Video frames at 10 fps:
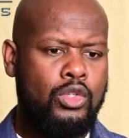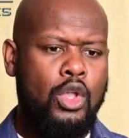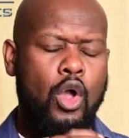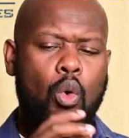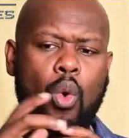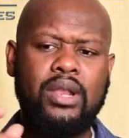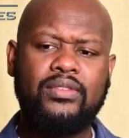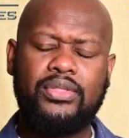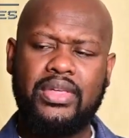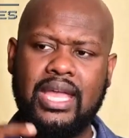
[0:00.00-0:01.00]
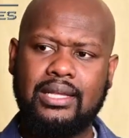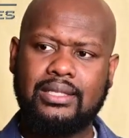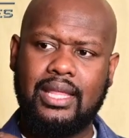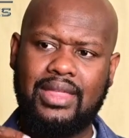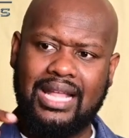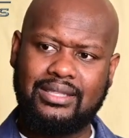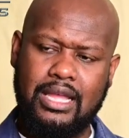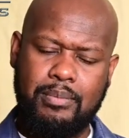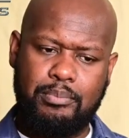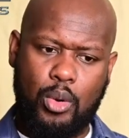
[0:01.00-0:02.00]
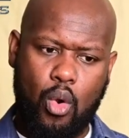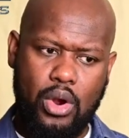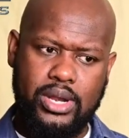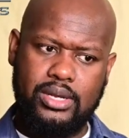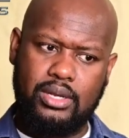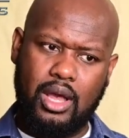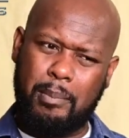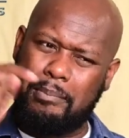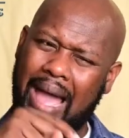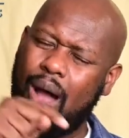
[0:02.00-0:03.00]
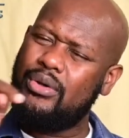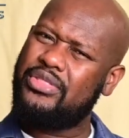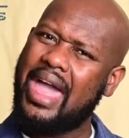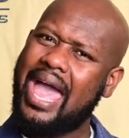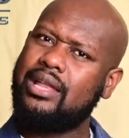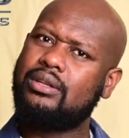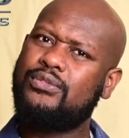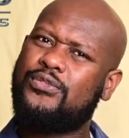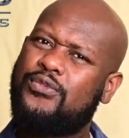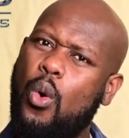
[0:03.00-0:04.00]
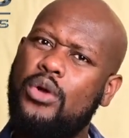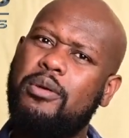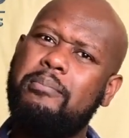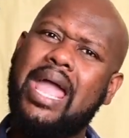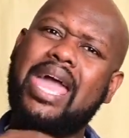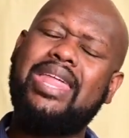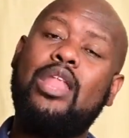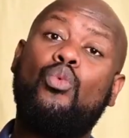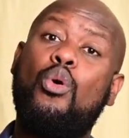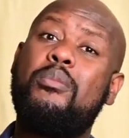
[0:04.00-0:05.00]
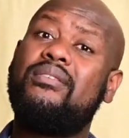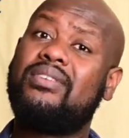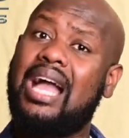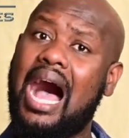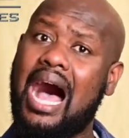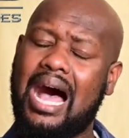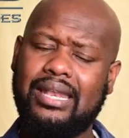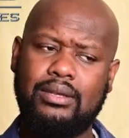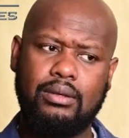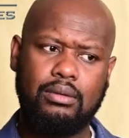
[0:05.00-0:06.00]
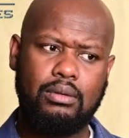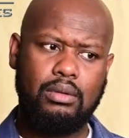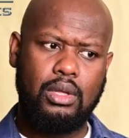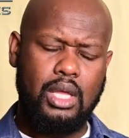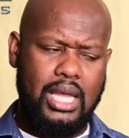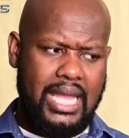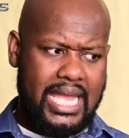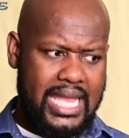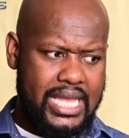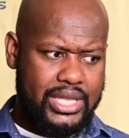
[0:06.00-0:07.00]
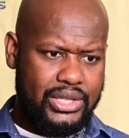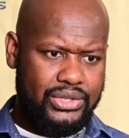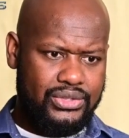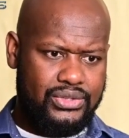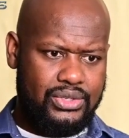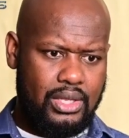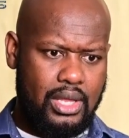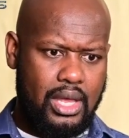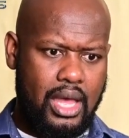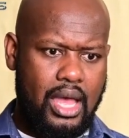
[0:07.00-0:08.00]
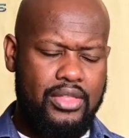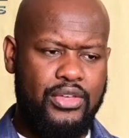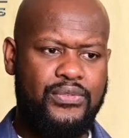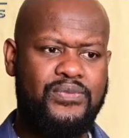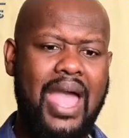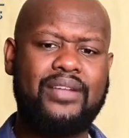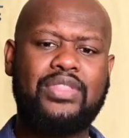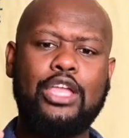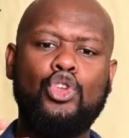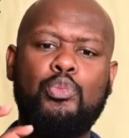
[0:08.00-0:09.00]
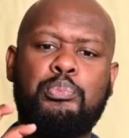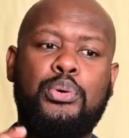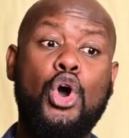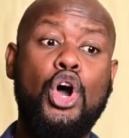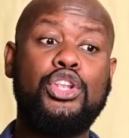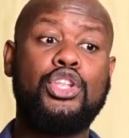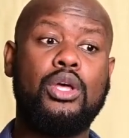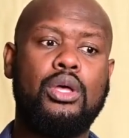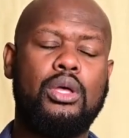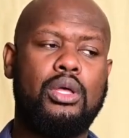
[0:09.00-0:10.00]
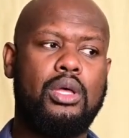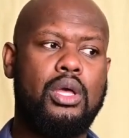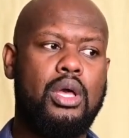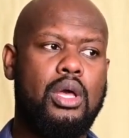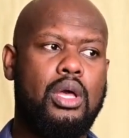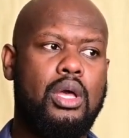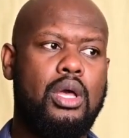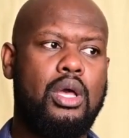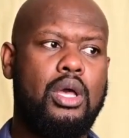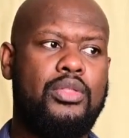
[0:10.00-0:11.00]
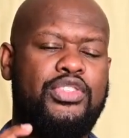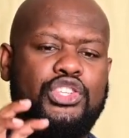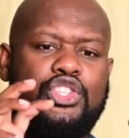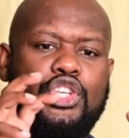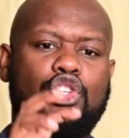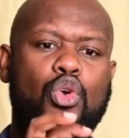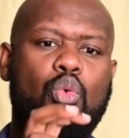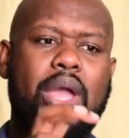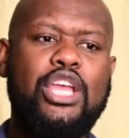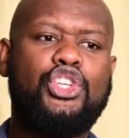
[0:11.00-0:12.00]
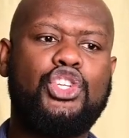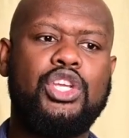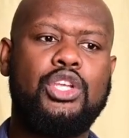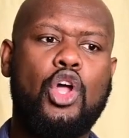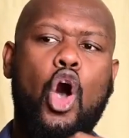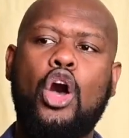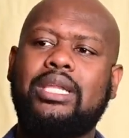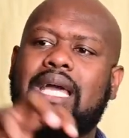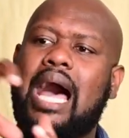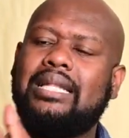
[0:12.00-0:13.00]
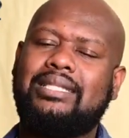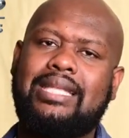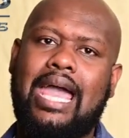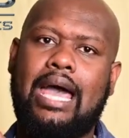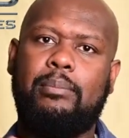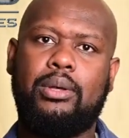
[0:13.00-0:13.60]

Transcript: one of the things that's important about that for the man and woman of God is the fact that you put the situation on God's tab.